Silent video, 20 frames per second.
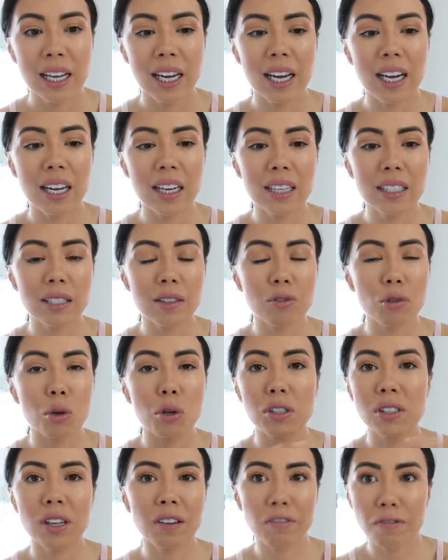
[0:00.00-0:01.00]
And of
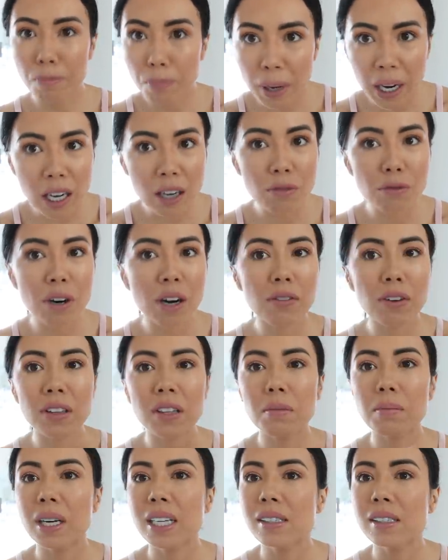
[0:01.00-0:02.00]
course I've paid for
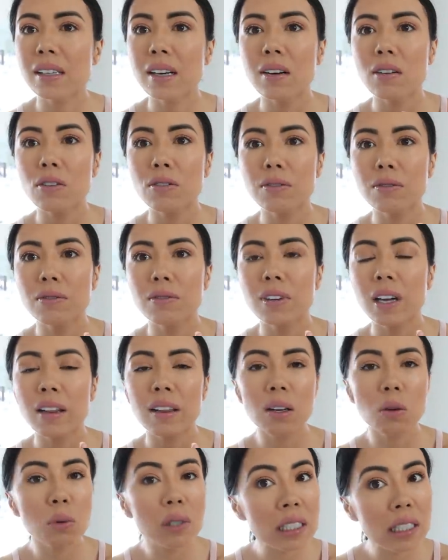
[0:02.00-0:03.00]
everything myself.
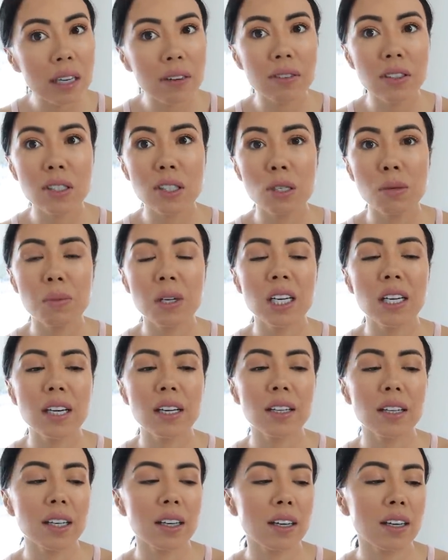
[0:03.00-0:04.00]
Nothing was given to me. And
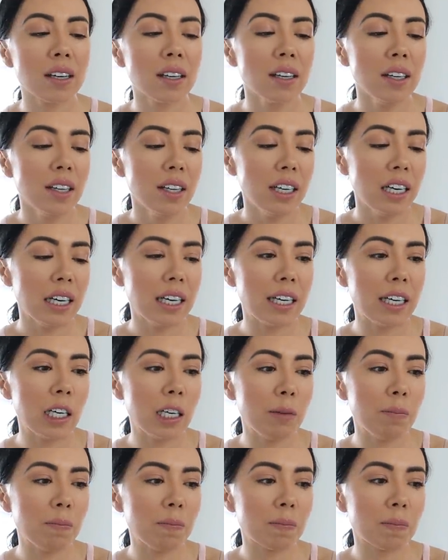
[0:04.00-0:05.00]
I think,
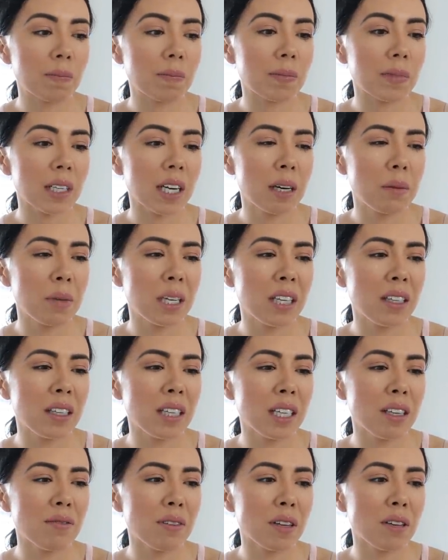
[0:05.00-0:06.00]
um, I mean,
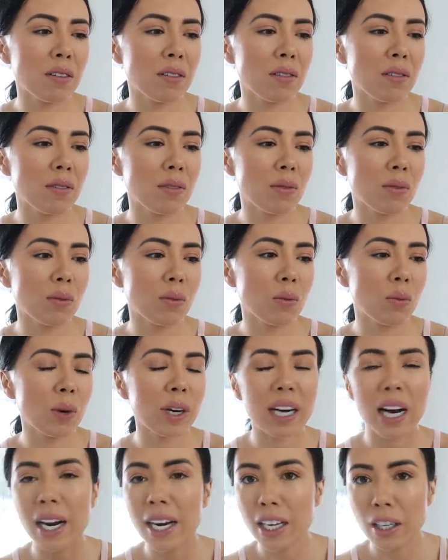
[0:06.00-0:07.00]
even
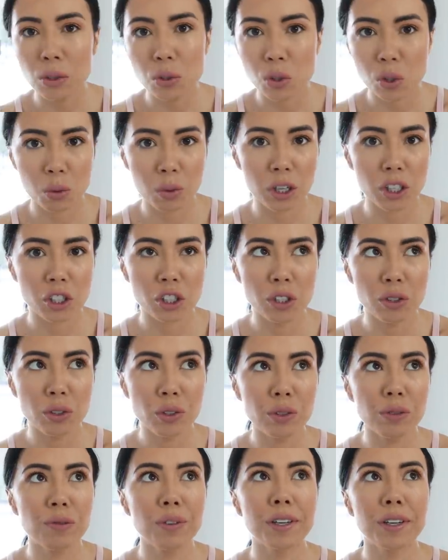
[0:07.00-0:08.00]
when I used to watch
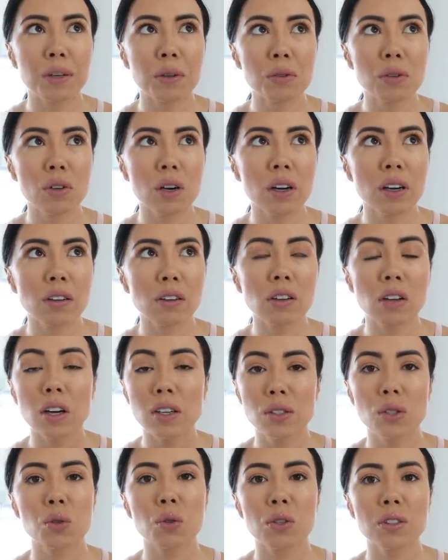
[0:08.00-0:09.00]
YouTube videos on
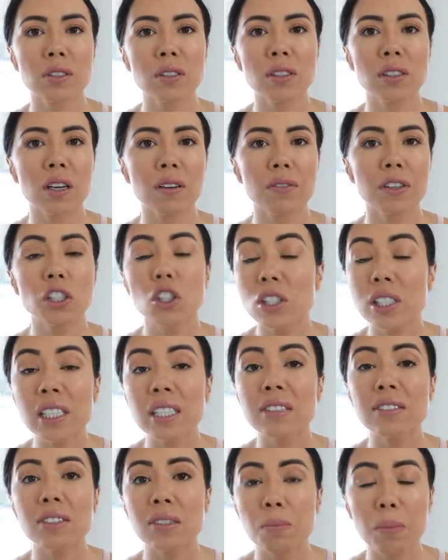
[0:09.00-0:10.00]
closet tours and stuff, it just
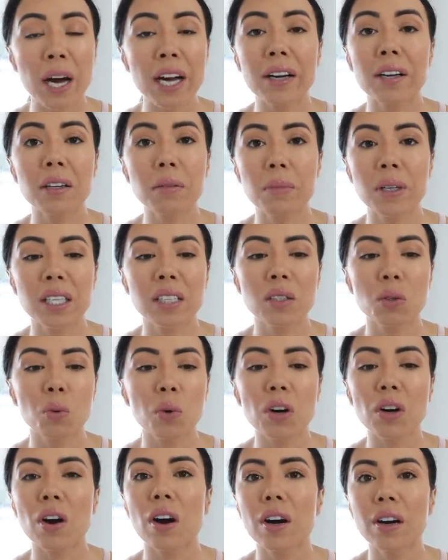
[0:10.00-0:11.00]
inspired me to
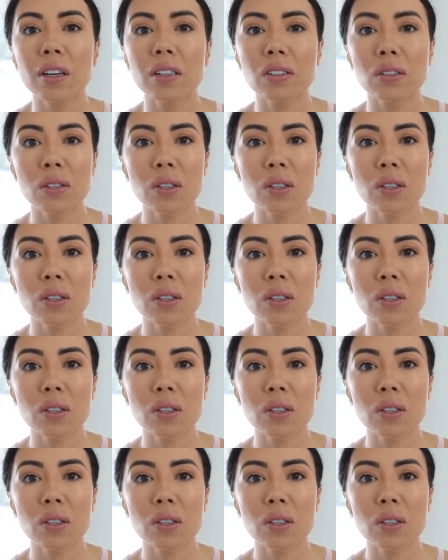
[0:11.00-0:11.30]
work hard.